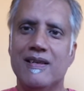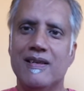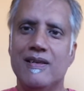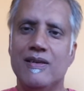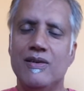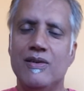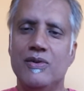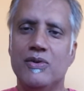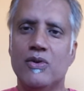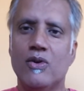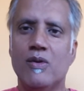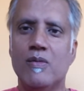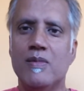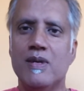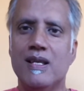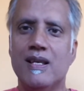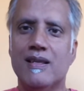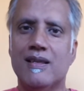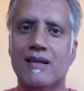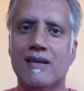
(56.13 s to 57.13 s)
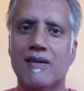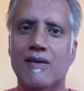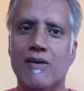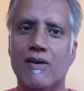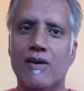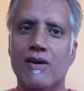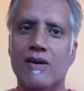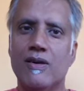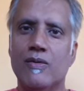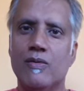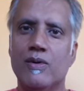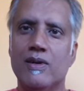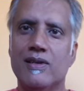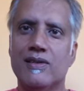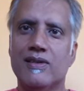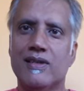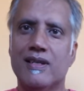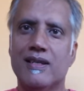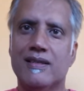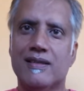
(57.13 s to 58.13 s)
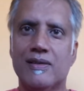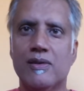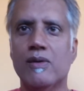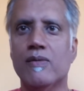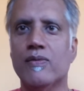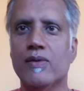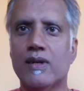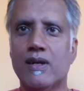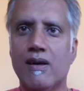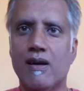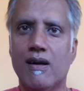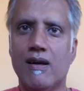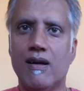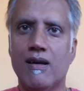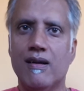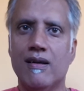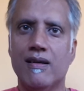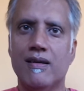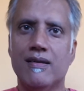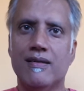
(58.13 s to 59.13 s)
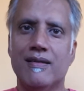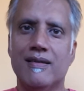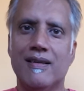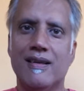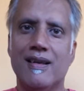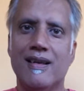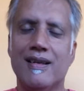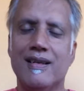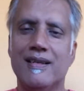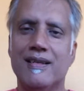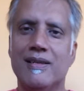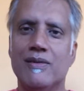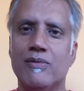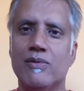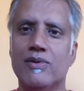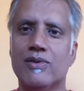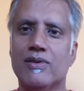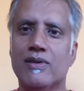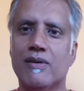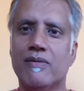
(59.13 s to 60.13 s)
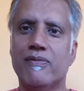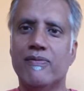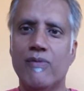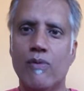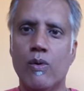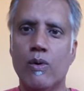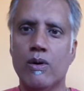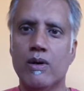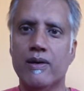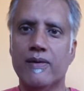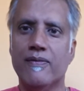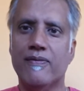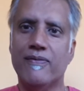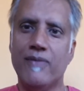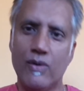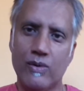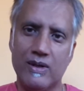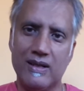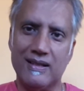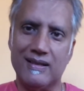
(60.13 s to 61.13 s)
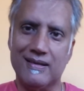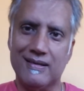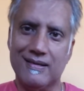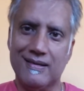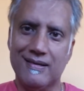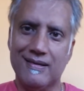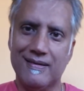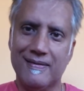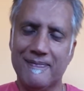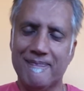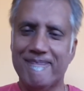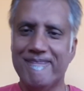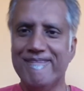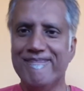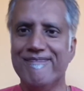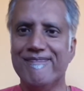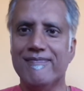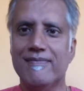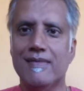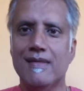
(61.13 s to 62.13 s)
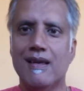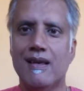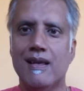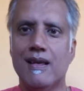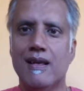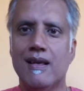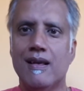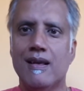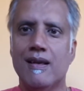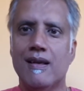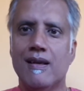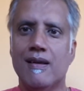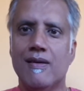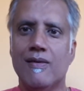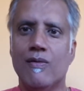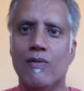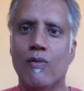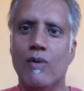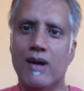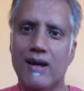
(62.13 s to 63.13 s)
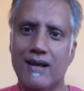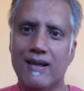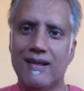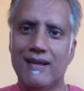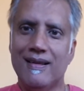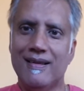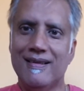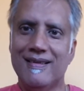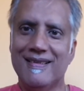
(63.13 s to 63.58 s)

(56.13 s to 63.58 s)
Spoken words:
you told me that the car was a silver car and it was a Ford Focus. Well,